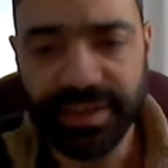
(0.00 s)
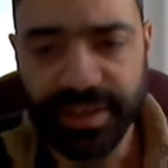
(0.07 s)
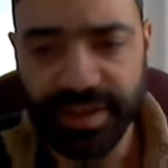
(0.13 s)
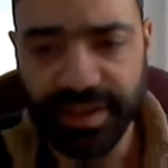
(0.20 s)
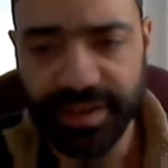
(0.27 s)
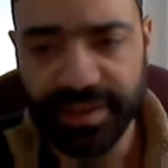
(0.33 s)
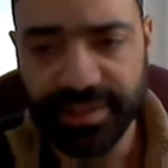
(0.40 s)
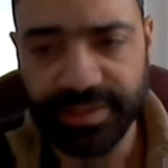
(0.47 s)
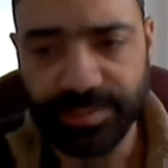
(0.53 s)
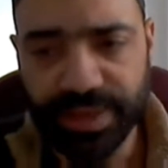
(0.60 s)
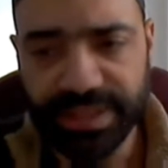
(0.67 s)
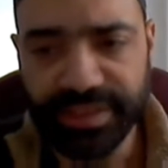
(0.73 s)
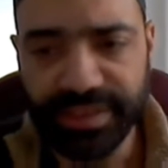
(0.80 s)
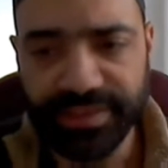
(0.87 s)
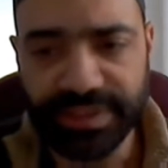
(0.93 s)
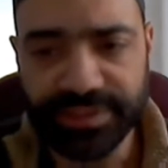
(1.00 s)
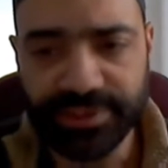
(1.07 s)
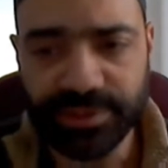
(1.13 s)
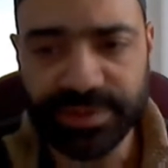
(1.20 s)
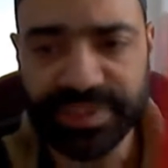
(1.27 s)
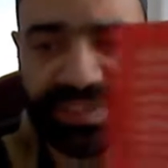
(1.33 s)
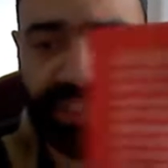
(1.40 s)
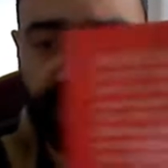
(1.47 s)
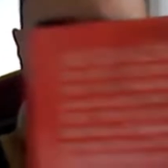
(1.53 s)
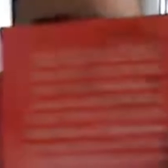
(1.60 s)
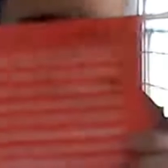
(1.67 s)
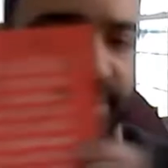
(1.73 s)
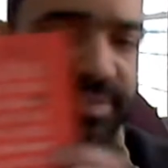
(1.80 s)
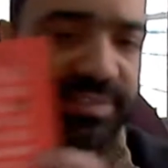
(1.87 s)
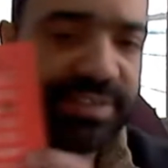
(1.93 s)
the breaking of the two
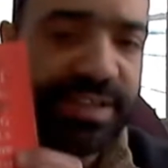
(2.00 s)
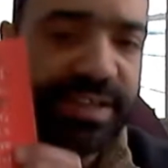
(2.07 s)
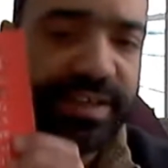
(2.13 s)
desires.